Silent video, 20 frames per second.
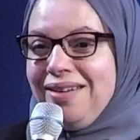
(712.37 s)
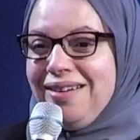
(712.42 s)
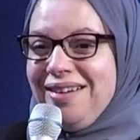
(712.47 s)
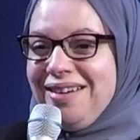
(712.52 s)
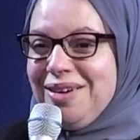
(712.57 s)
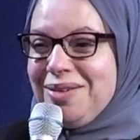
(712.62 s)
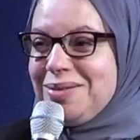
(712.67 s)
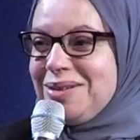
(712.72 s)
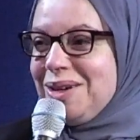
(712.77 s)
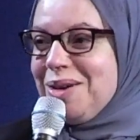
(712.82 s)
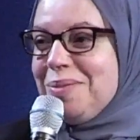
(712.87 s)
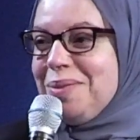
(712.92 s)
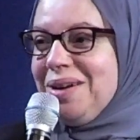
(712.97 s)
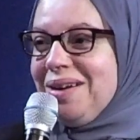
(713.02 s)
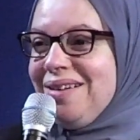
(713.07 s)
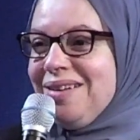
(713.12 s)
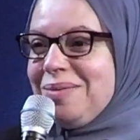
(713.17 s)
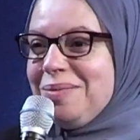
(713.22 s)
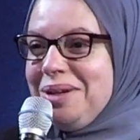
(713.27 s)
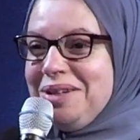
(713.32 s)
And I was like, oh my
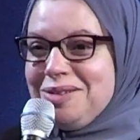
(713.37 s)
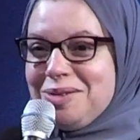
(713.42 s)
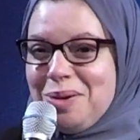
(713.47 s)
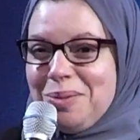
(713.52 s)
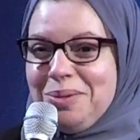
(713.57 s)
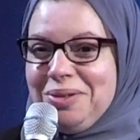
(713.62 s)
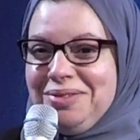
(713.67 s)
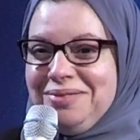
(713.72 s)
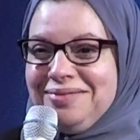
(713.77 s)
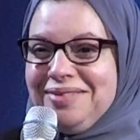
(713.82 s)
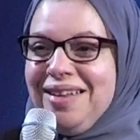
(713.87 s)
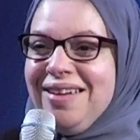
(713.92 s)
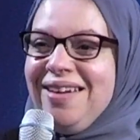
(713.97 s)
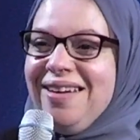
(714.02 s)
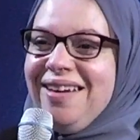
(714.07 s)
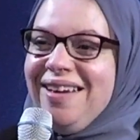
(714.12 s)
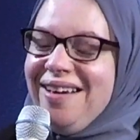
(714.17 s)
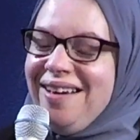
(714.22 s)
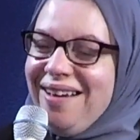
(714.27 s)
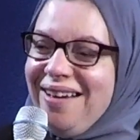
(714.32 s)
God, am I in trouble?
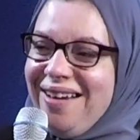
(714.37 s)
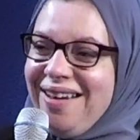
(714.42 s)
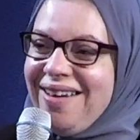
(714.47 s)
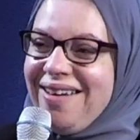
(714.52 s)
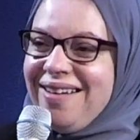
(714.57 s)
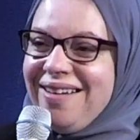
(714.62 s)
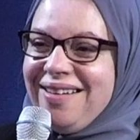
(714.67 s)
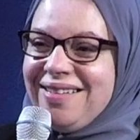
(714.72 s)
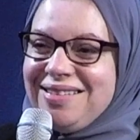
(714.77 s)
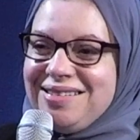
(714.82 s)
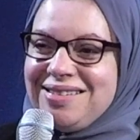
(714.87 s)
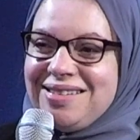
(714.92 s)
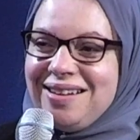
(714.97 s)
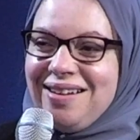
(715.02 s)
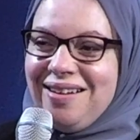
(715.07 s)
And,